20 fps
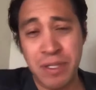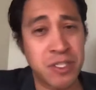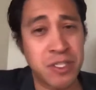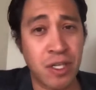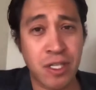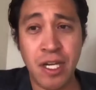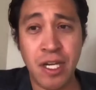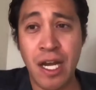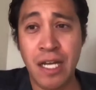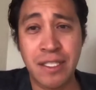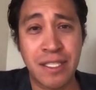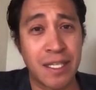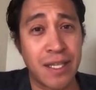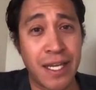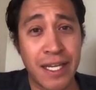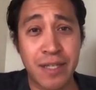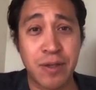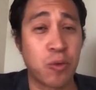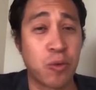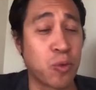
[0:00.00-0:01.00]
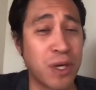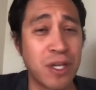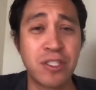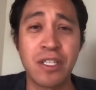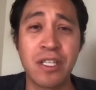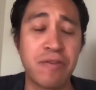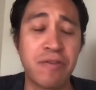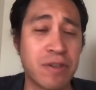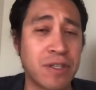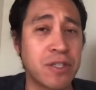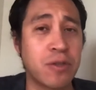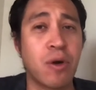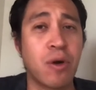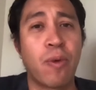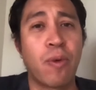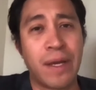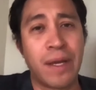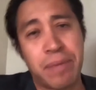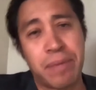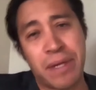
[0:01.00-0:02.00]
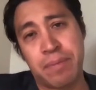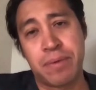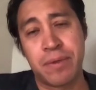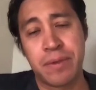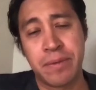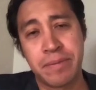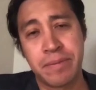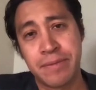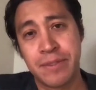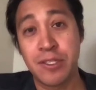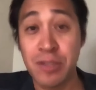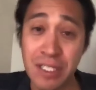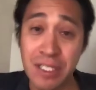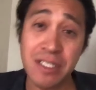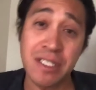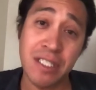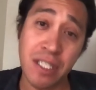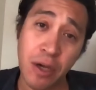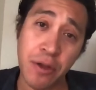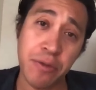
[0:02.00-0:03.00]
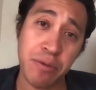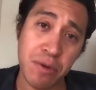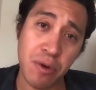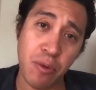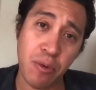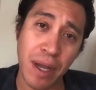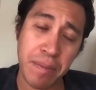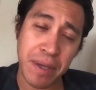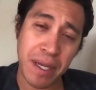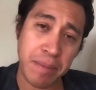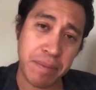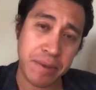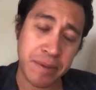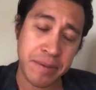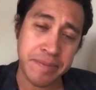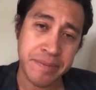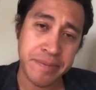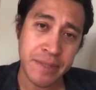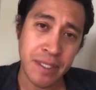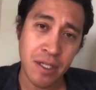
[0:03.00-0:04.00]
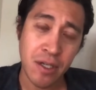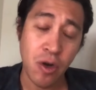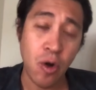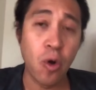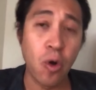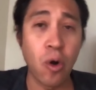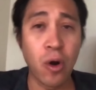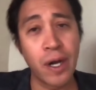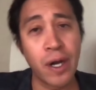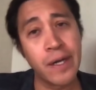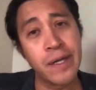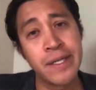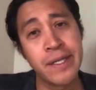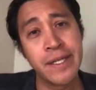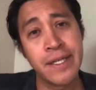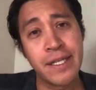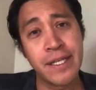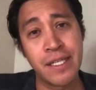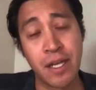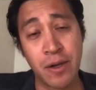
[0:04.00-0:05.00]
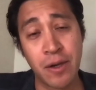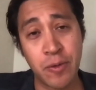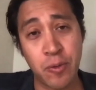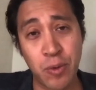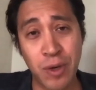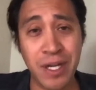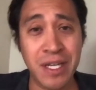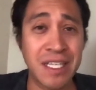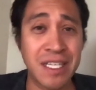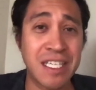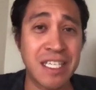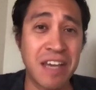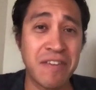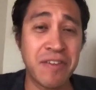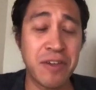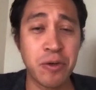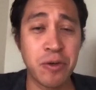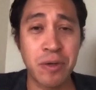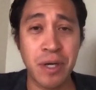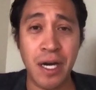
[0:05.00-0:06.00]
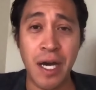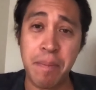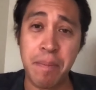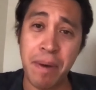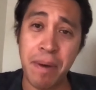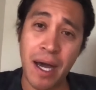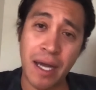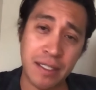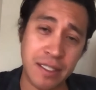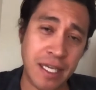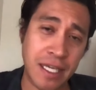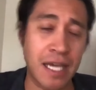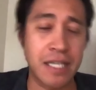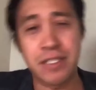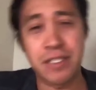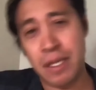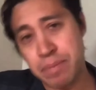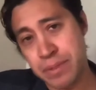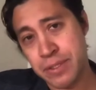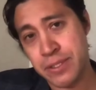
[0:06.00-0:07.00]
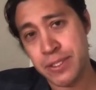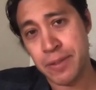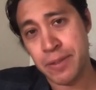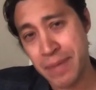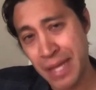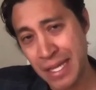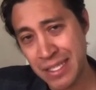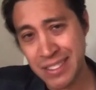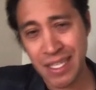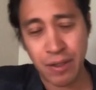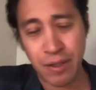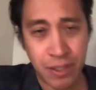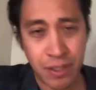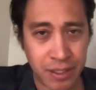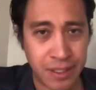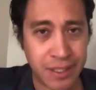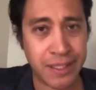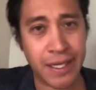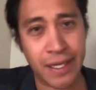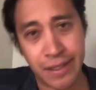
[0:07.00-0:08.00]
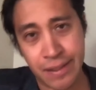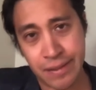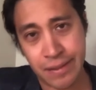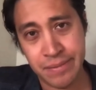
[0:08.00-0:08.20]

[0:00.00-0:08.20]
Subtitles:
our content. Like, we're delivering you a white paper. You need to go through a white paper. Or, we're going to give you a podcast episode. That's how you're going to get it.